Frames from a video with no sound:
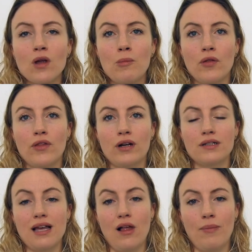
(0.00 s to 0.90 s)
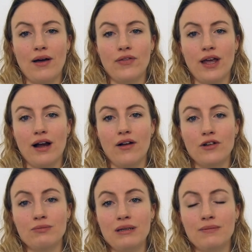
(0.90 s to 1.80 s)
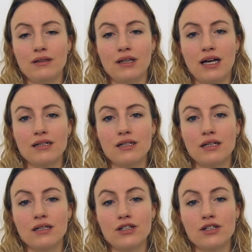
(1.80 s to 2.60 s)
But there's help out there. There's people that